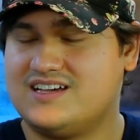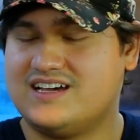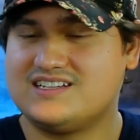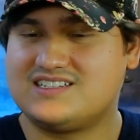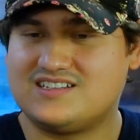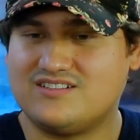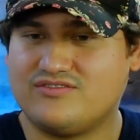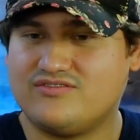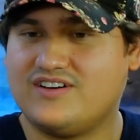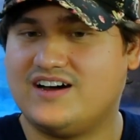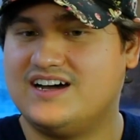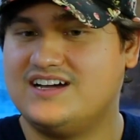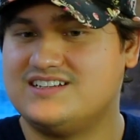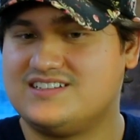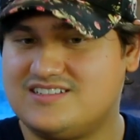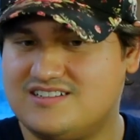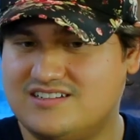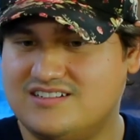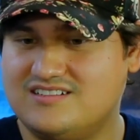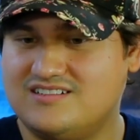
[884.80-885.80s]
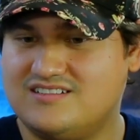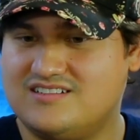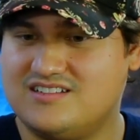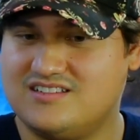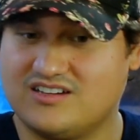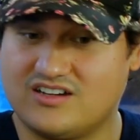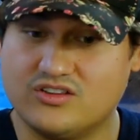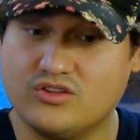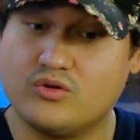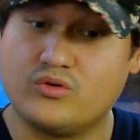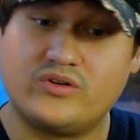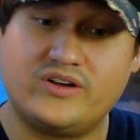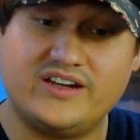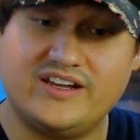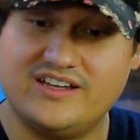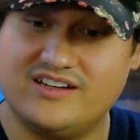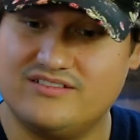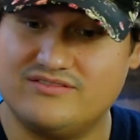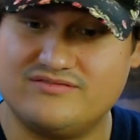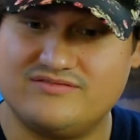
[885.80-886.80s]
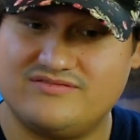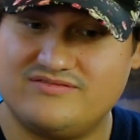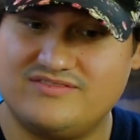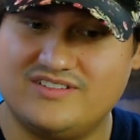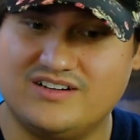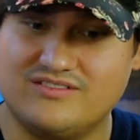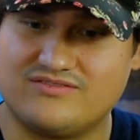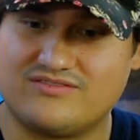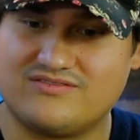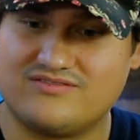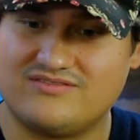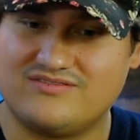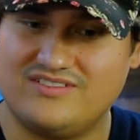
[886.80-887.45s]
testifies to, to the glory of, of